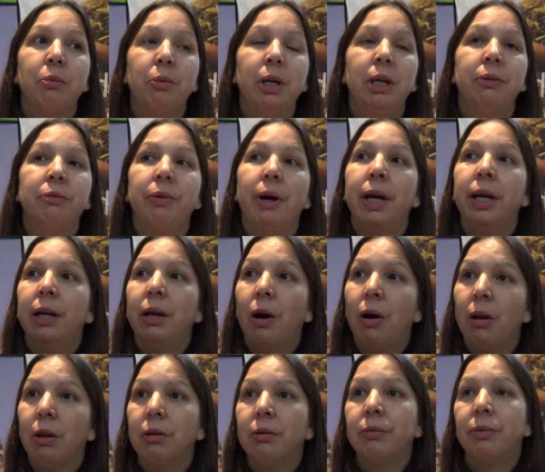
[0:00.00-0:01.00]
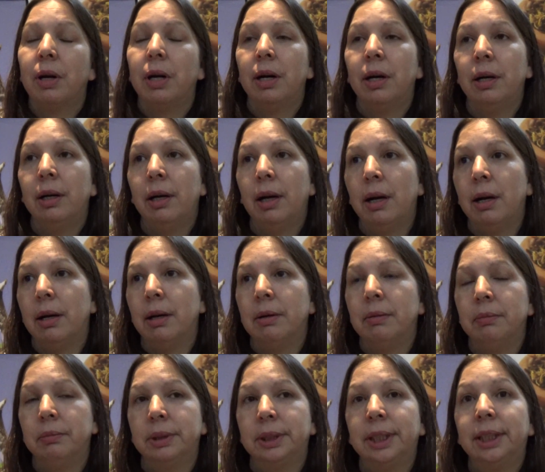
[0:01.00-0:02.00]
we invite all of our
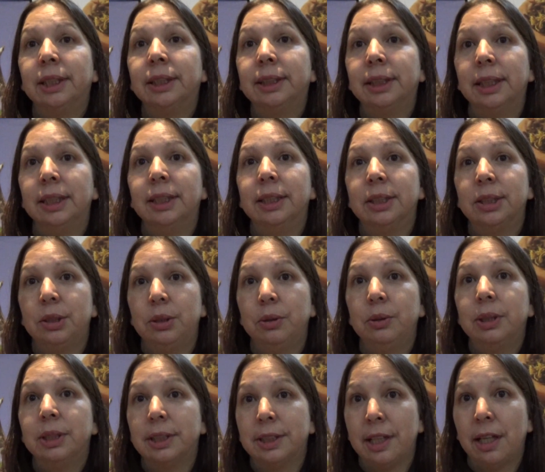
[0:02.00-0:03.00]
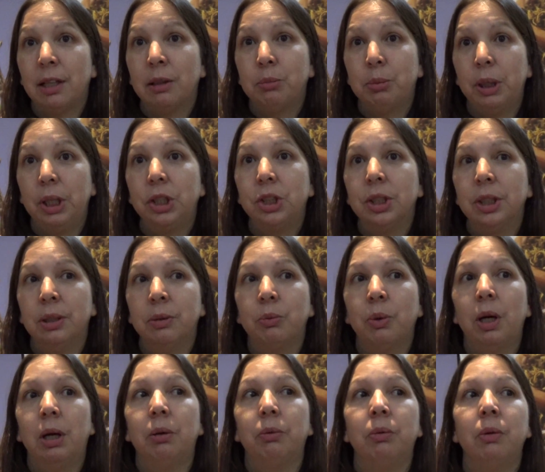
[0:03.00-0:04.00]
citizens to the celebration,
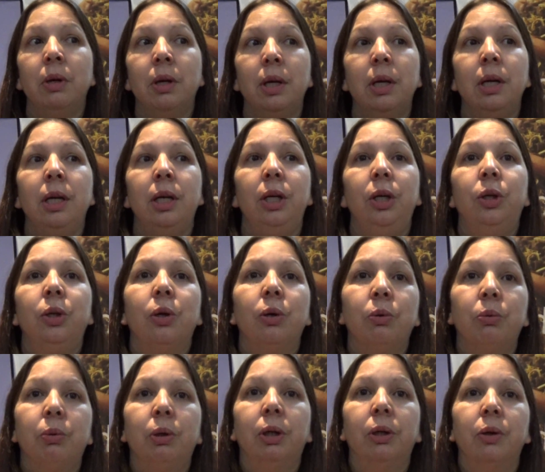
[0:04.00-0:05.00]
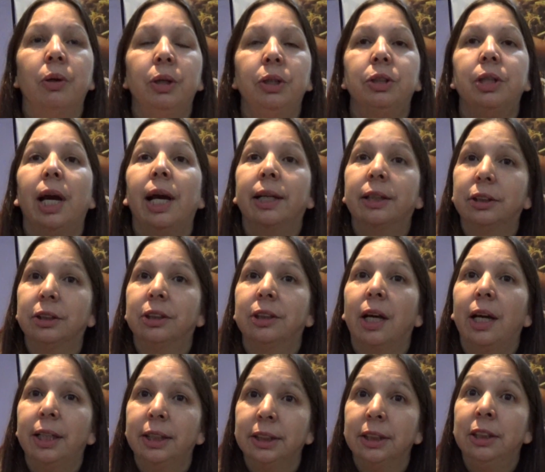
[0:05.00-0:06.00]
where we're going to
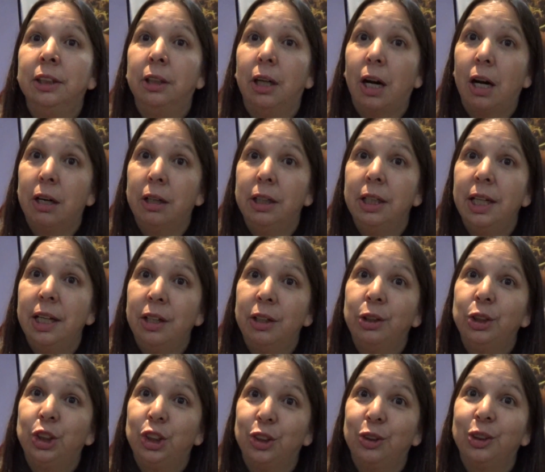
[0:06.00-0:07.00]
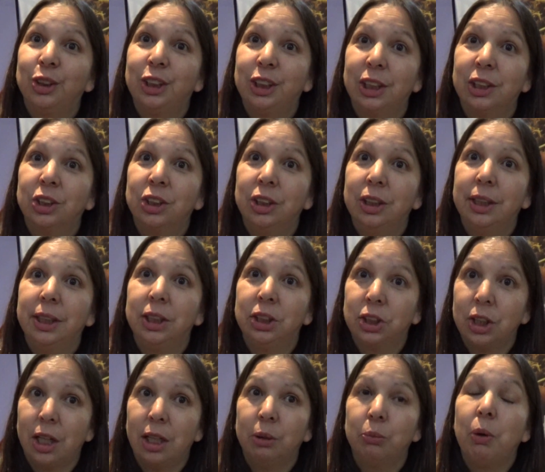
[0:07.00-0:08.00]
exercise our inherent jurisdiction in
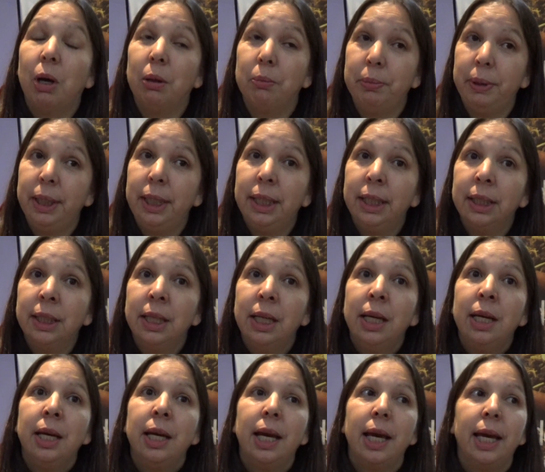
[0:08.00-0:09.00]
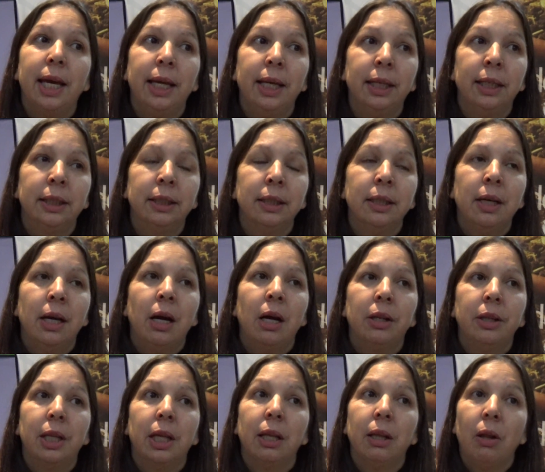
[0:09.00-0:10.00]
child well-being, and
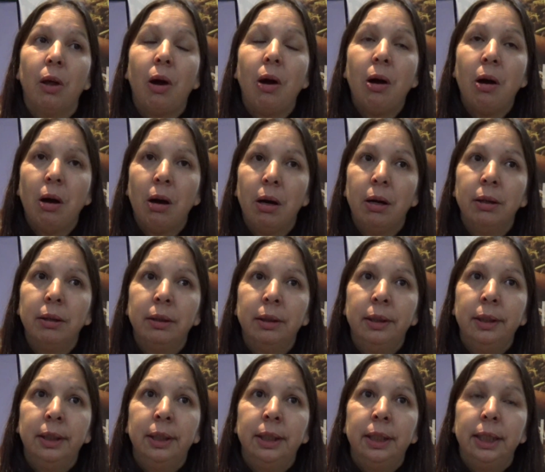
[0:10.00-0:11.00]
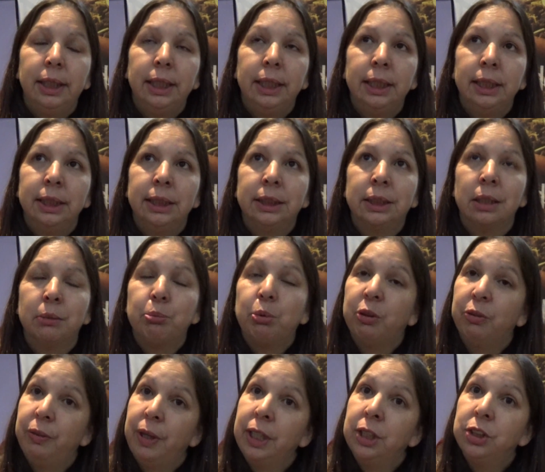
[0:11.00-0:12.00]
the law is a
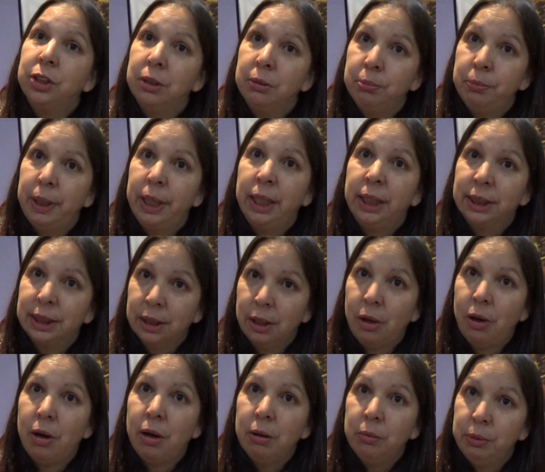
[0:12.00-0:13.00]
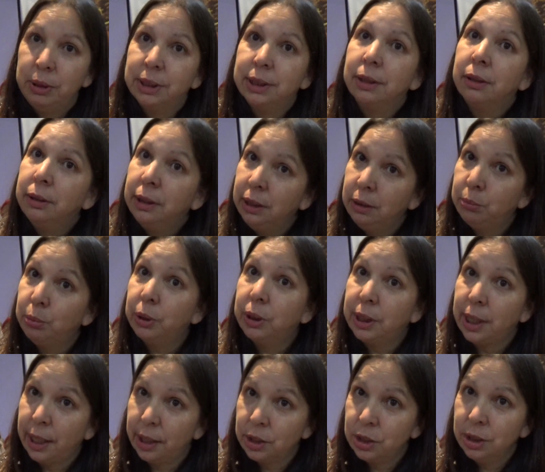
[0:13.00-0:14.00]
prevention-based law. We still need
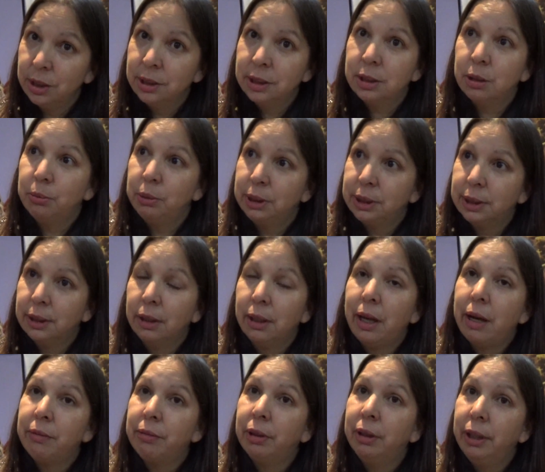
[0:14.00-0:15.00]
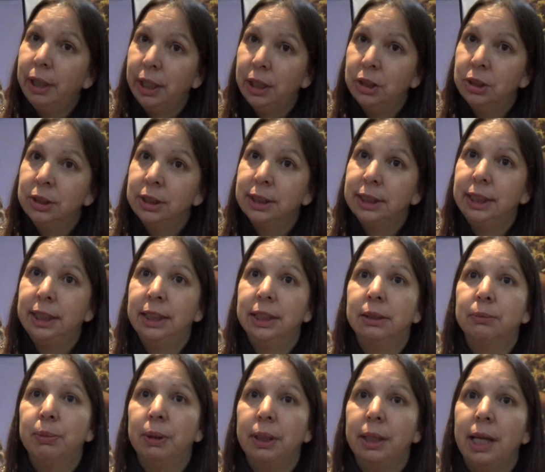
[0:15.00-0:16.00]
protection, so we still have our
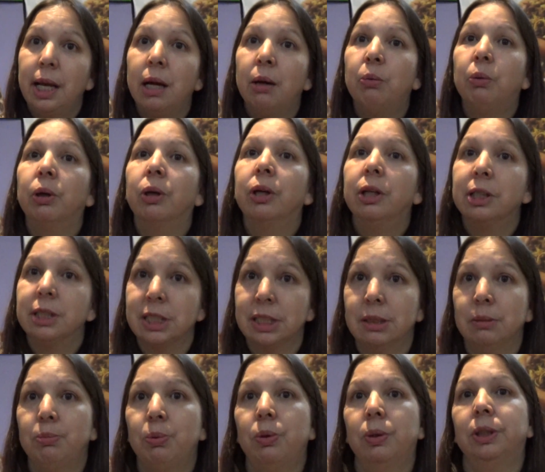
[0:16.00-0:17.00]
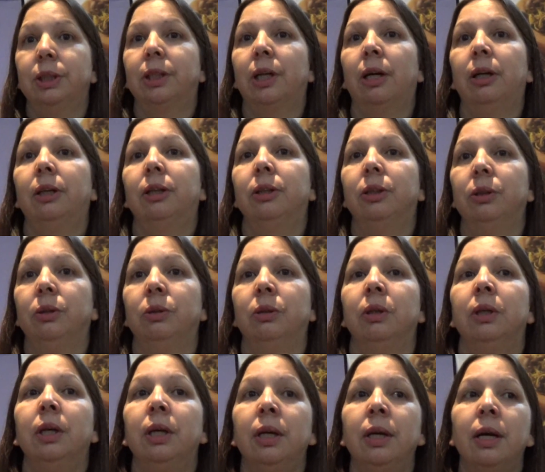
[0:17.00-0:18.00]
agencies, but now we're going to start to
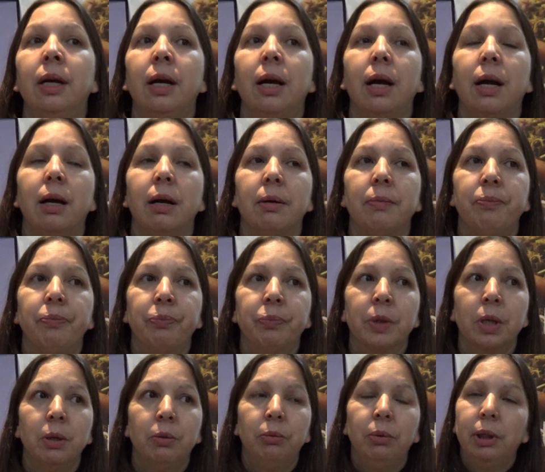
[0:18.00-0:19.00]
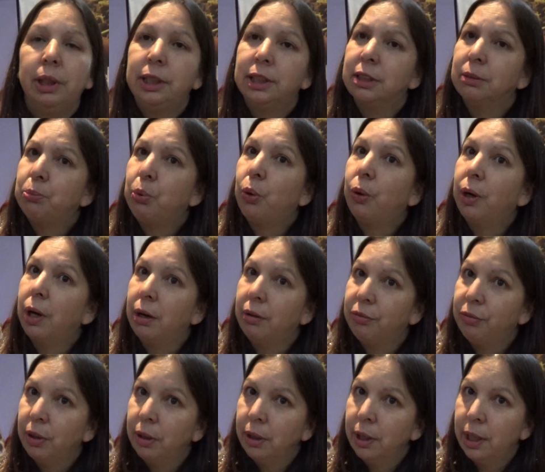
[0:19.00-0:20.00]
really support our
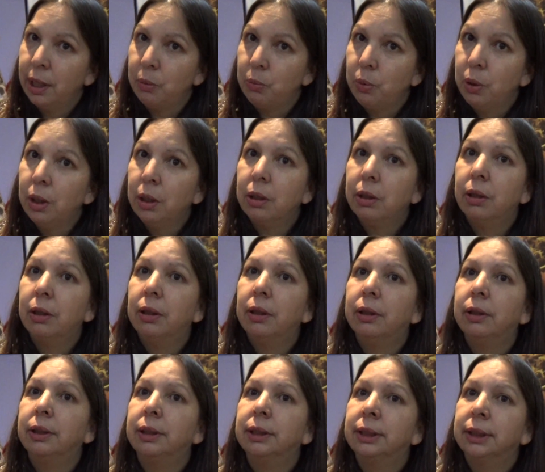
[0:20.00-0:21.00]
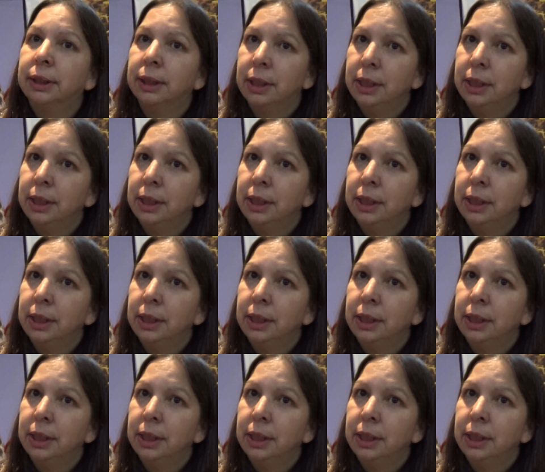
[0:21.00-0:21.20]
frontline workers,